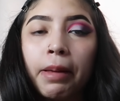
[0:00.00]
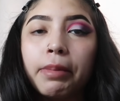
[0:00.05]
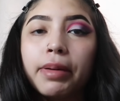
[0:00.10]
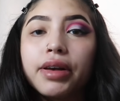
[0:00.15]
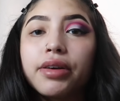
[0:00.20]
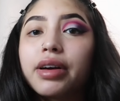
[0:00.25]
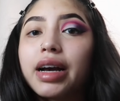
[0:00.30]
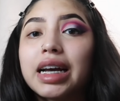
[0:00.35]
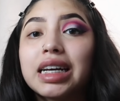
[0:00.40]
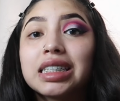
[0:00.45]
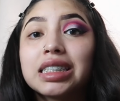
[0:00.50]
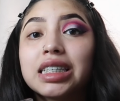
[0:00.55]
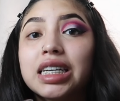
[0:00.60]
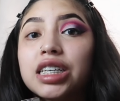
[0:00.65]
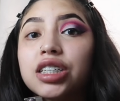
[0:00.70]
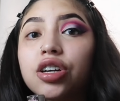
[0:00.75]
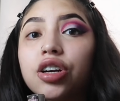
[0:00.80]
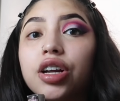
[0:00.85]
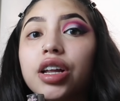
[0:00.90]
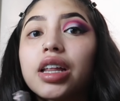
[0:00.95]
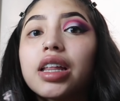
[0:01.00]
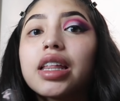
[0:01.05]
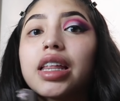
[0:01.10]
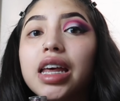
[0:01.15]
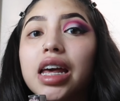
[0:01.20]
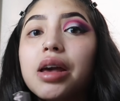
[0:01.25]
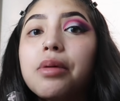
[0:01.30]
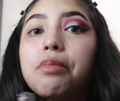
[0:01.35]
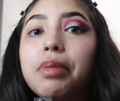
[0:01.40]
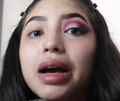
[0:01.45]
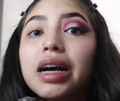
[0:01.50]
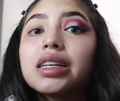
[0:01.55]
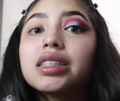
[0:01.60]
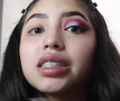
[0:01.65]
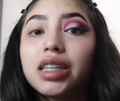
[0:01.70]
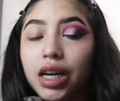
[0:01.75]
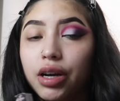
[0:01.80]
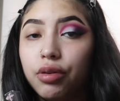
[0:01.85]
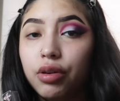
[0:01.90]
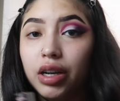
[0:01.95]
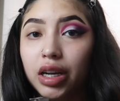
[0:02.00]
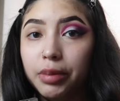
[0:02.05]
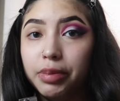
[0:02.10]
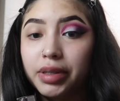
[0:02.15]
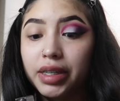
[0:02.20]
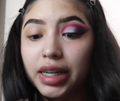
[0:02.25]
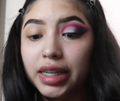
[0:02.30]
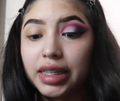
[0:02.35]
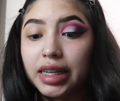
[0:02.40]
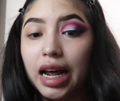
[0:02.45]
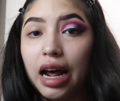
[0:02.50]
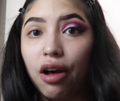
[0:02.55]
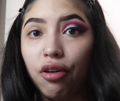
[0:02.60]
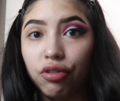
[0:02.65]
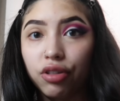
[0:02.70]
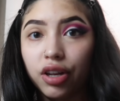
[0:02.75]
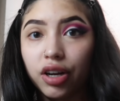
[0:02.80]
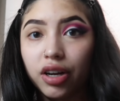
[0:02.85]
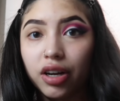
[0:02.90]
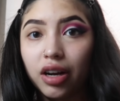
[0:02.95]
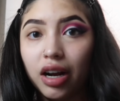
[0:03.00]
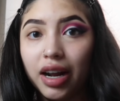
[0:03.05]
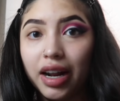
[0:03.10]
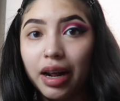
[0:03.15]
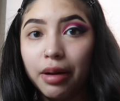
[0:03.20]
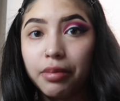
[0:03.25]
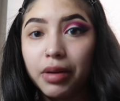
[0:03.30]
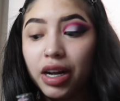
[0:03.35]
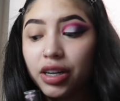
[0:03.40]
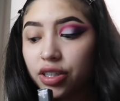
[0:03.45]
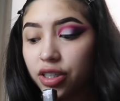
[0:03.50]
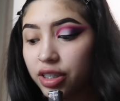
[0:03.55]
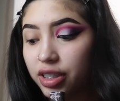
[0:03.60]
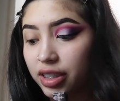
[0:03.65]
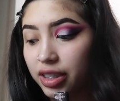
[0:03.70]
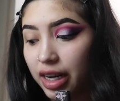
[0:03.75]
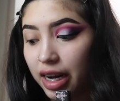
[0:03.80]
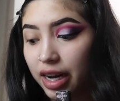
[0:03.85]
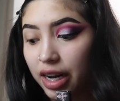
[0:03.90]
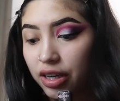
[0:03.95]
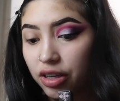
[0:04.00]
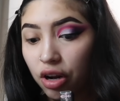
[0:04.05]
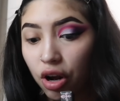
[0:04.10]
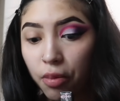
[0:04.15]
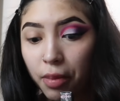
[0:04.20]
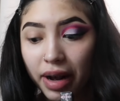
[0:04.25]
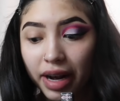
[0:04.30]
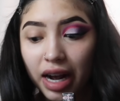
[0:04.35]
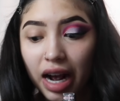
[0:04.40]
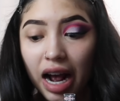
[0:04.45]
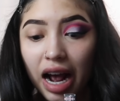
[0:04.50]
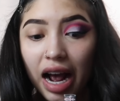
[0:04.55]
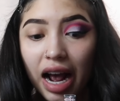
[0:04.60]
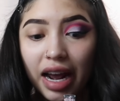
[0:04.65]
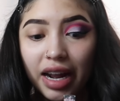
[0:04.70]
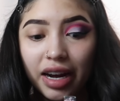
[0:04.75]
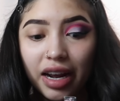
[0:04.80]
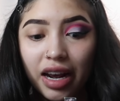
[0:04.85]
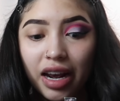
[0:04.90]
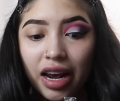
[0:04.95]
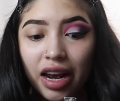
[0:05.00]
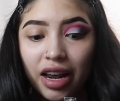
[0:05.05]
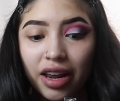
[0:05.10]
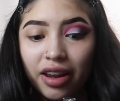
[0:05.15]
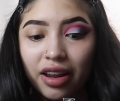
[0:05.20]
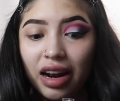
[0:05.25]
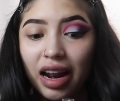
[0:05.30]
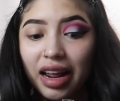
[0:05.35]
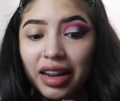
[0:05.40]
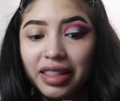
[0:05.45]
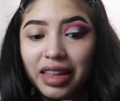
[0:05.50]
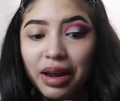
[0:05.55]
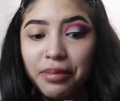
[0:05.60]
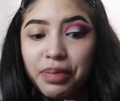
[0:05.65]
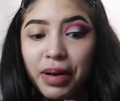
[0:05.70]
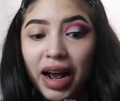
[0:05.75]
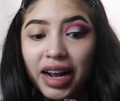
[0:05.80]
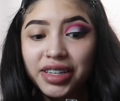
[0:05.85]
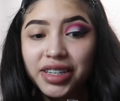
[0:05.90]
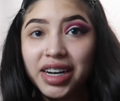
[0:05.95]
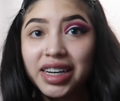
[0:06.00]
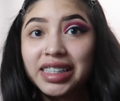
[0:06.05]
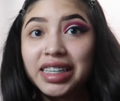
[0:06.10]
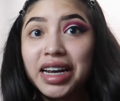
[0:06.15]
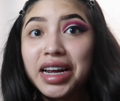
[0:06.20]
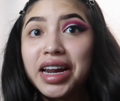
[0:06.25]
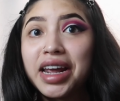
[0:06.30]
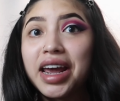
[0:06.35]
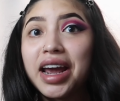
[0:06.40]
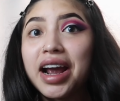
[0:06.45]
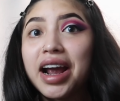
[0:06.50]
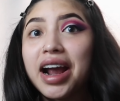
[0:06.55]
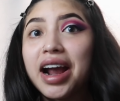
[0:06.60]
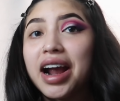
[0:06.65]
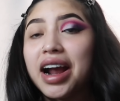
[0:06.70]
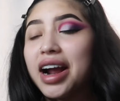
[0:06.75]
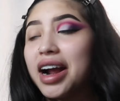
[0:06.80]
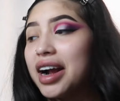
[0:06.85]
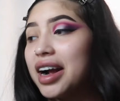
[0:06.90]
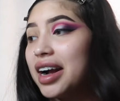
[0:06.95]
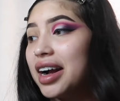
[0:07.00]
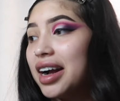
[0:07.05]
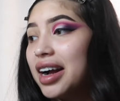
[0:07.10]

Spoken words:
But you guys, these are the best liquid lipsticks out there, and I'm not just saying this. Oh my god! You left that Patrick's in here!